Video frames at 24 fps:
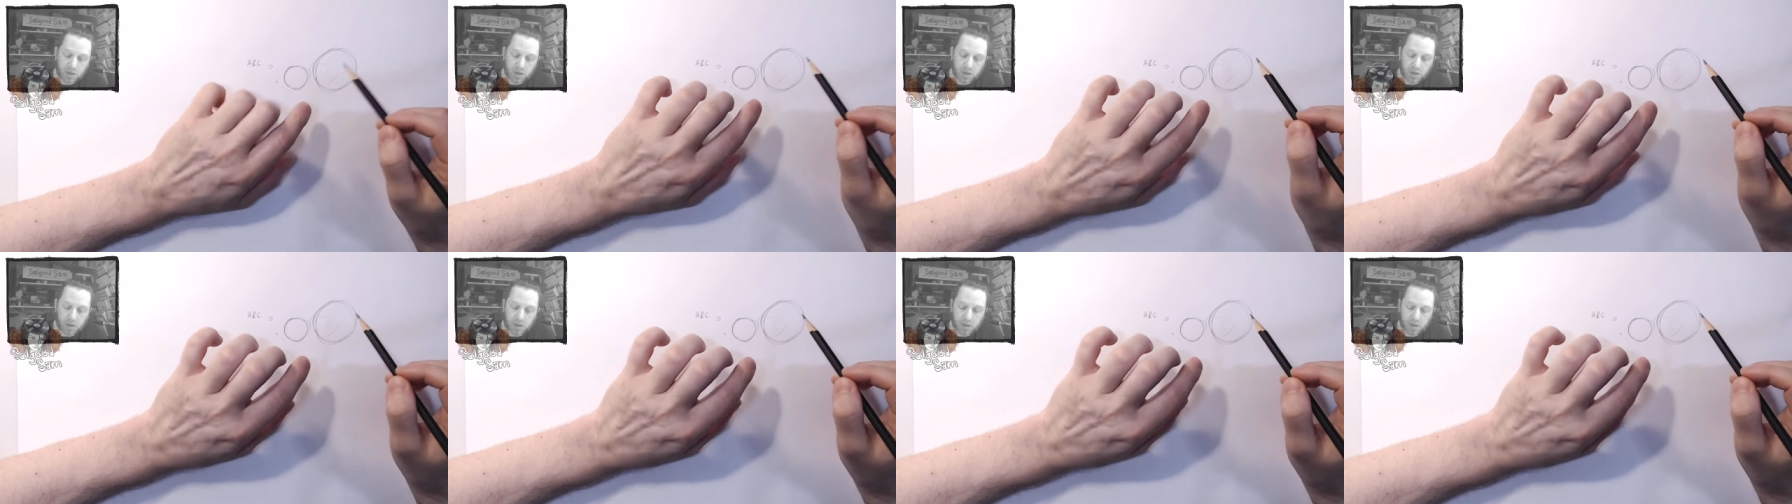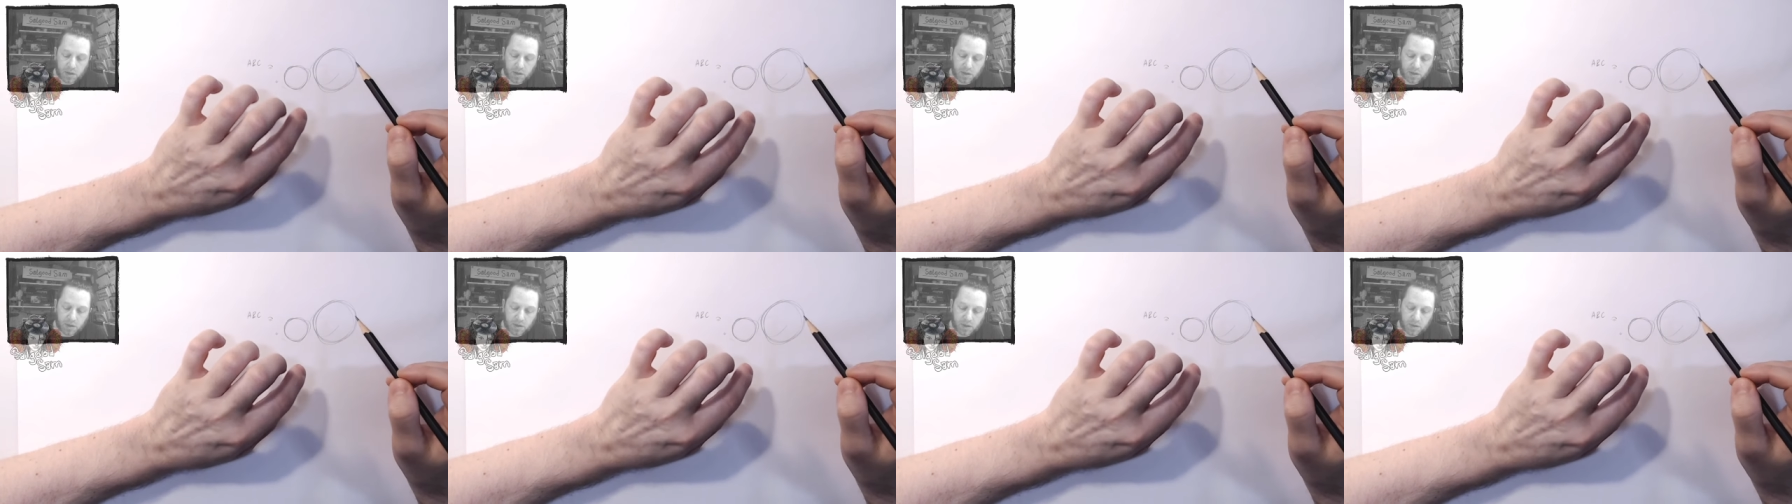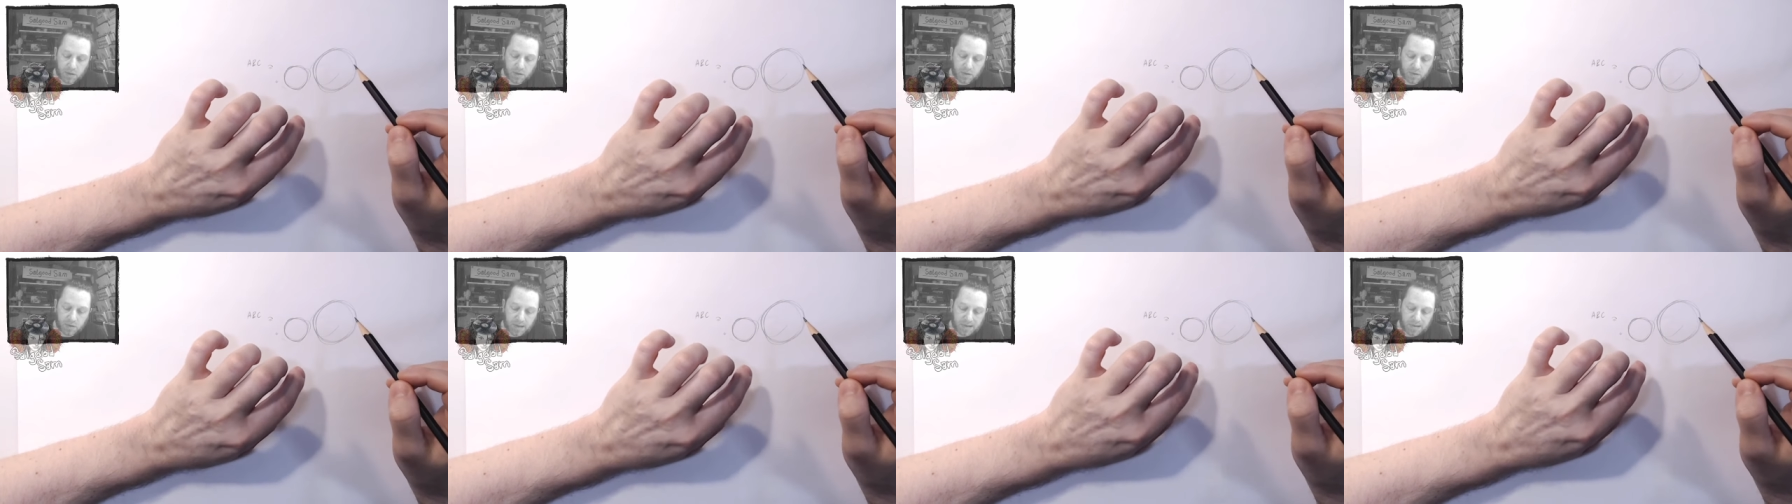uh,
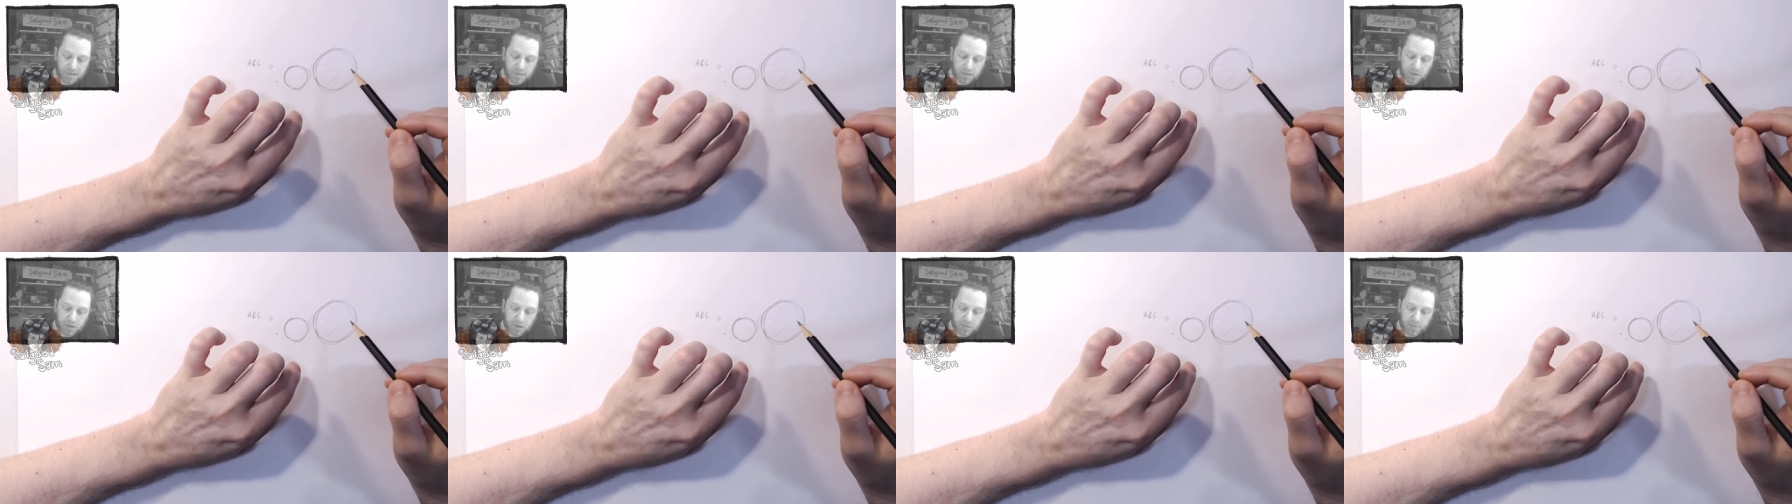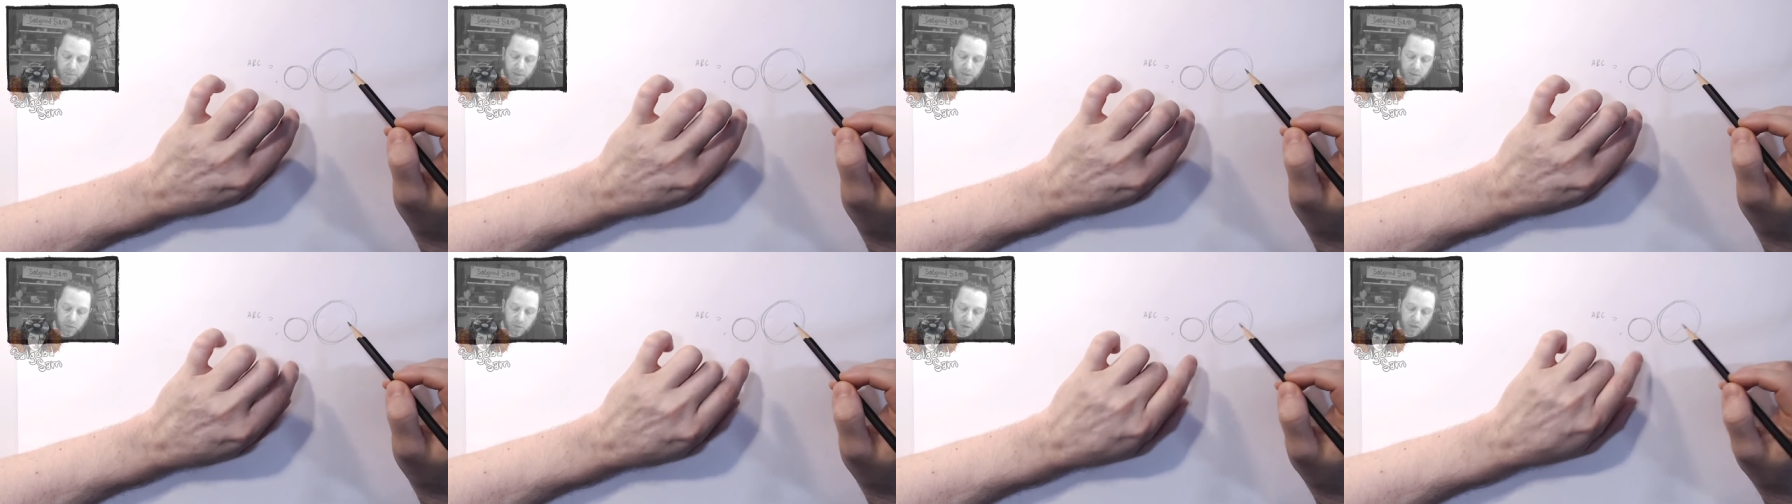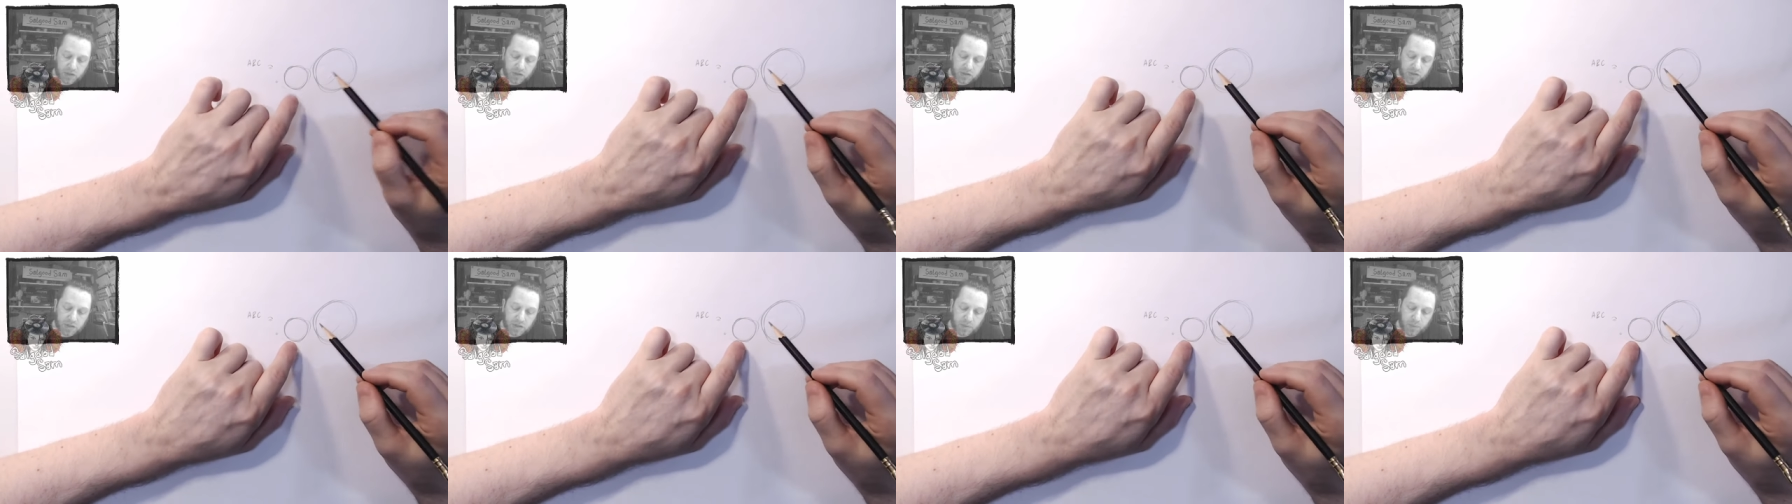is lessened a little bit, or I
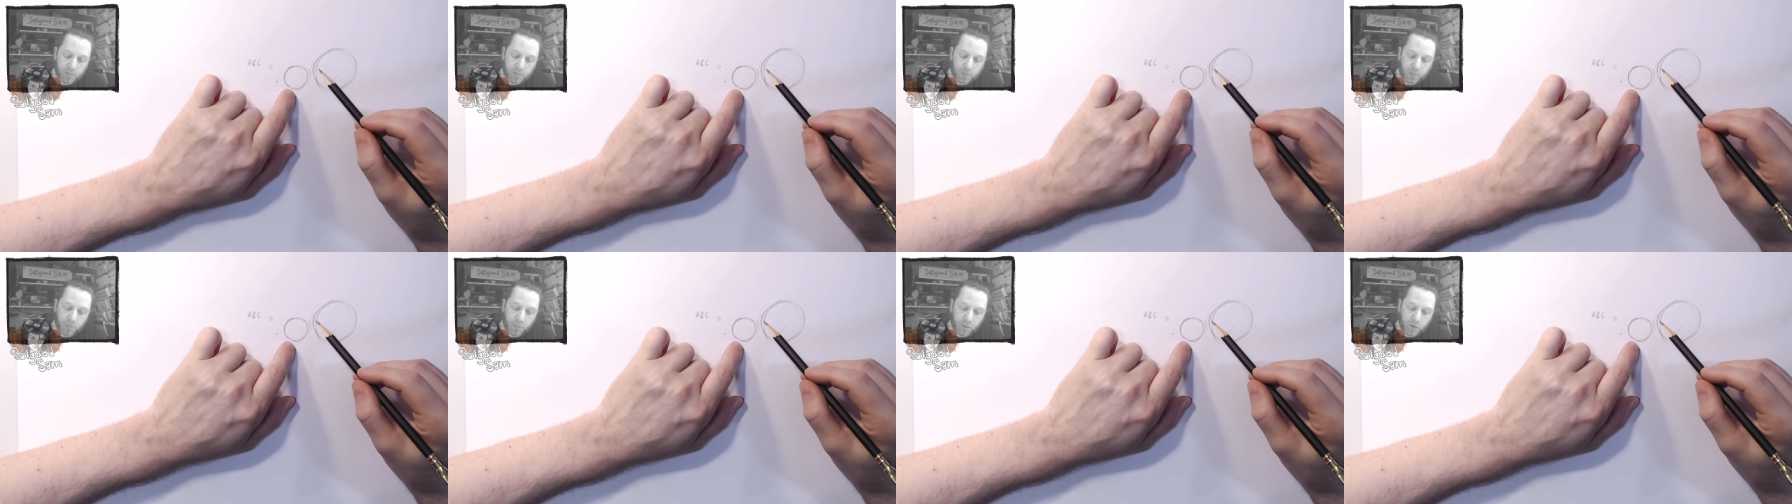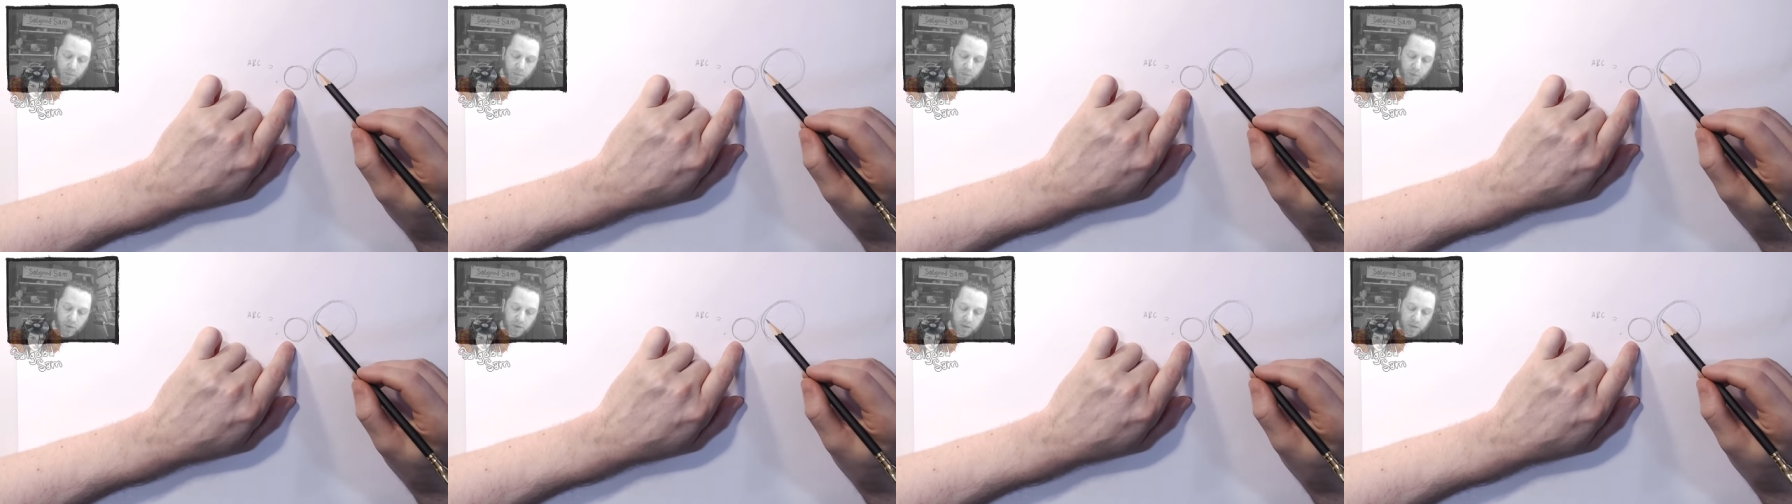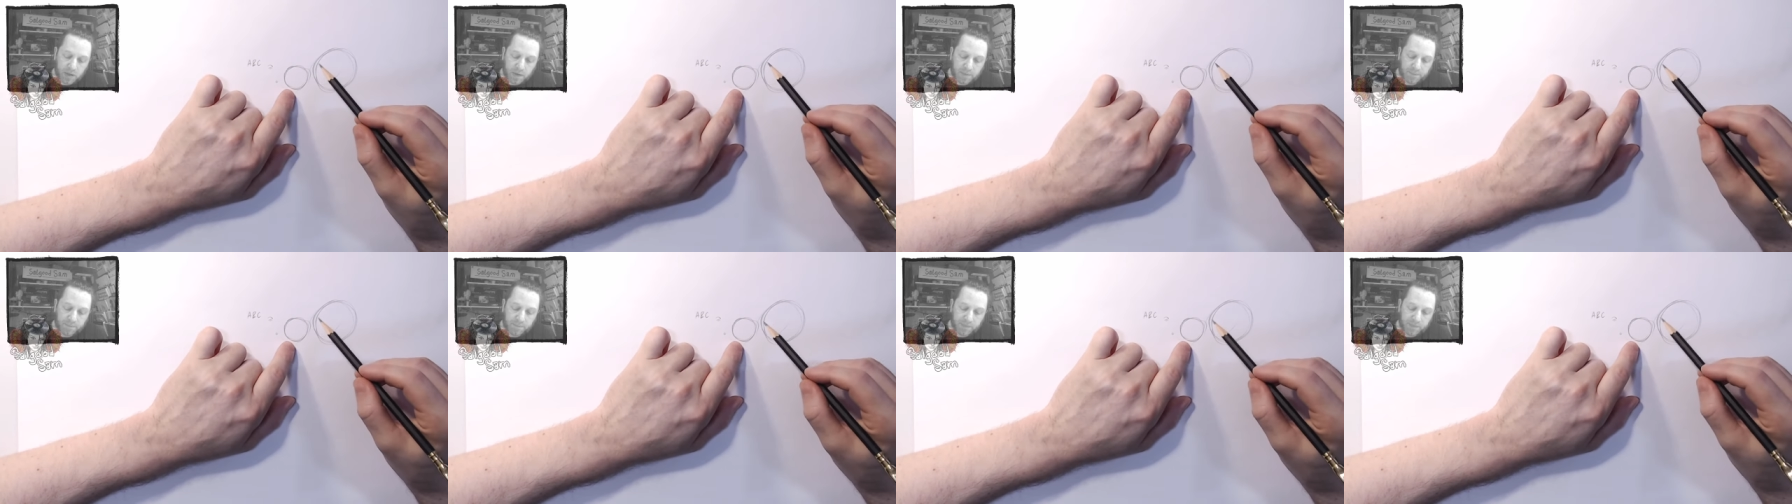should say, more importantly,